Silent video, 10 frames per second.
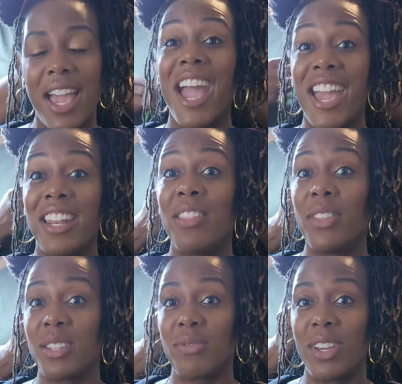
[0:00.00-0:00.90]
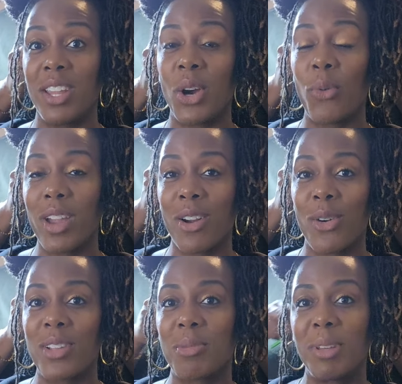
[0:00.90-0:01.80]
And in this video, we are
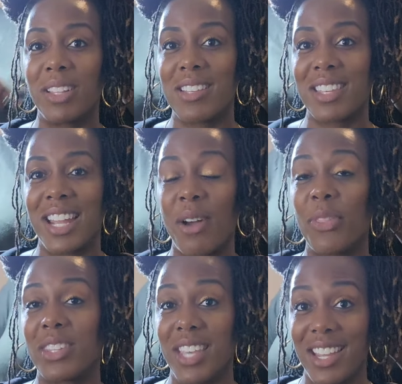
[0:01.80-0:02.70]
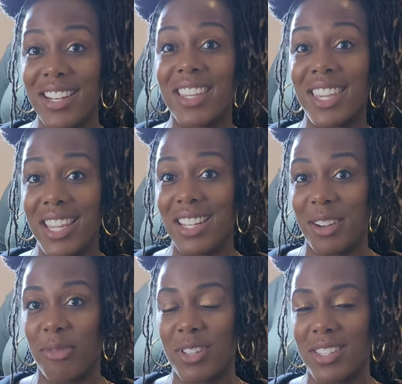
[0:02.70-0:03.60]
going to be listing out the 10 key
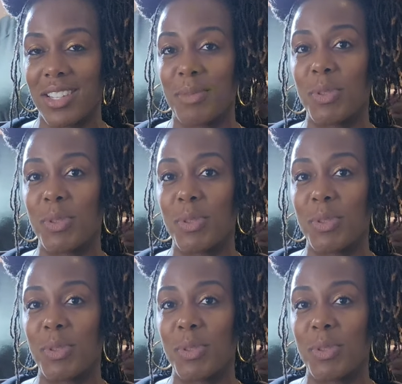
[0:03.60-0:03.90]
differences